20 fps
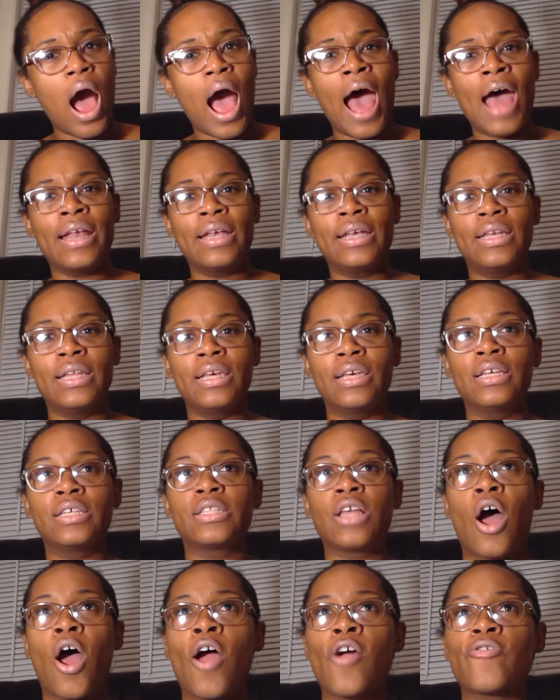Ideas
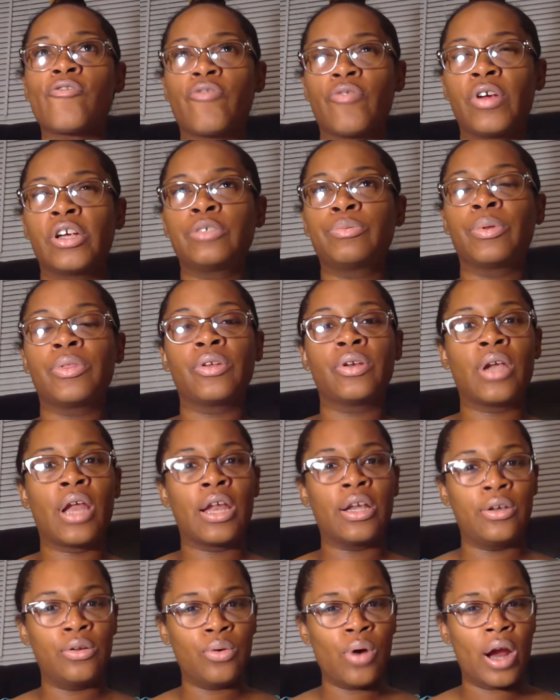are fresh, but they're
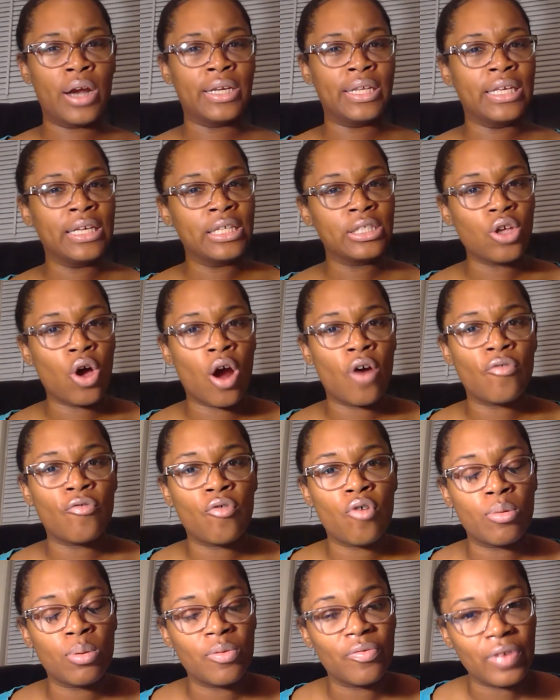not new. Ideas are a
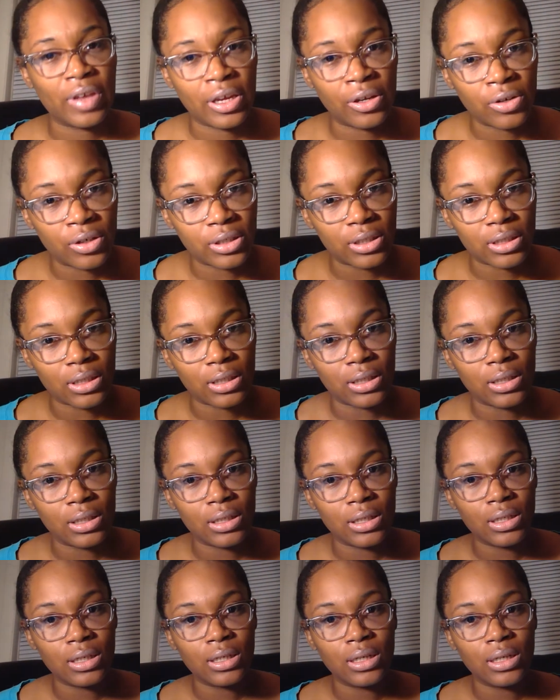form of energy